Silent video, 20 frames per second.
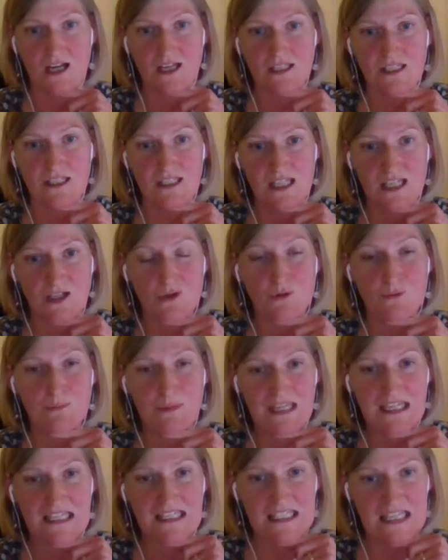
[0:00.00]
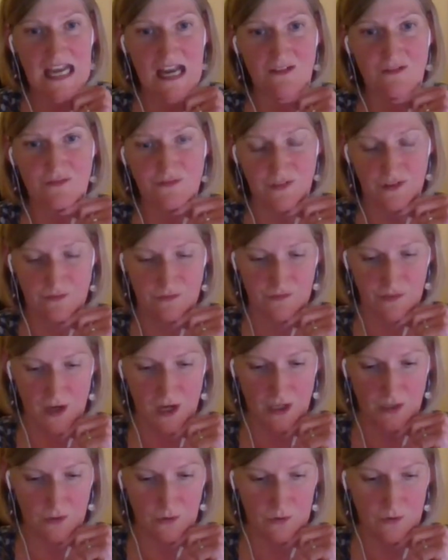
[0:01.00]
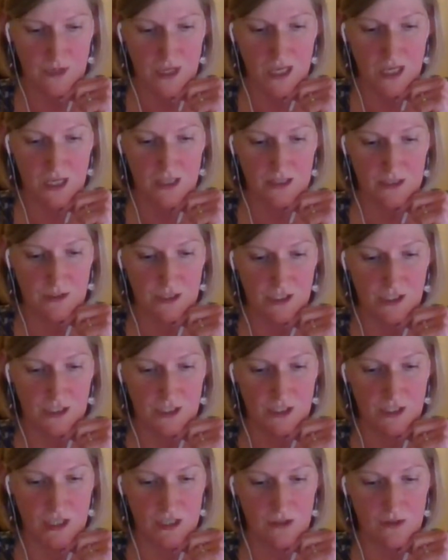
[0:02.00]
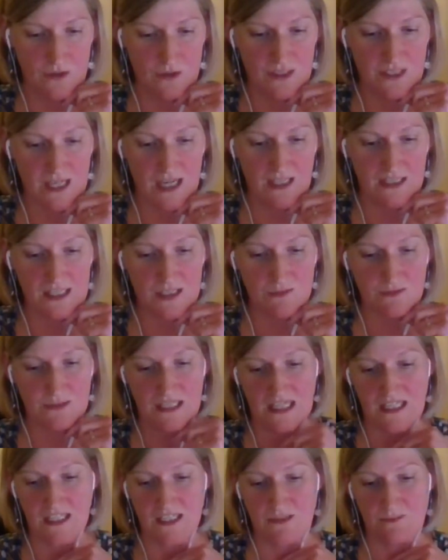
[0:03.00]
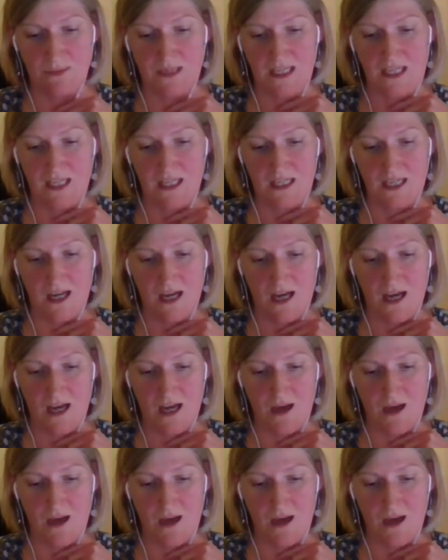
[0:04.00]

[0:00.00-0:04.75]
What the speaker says: single PDF file that you're going to use. And this would tend to be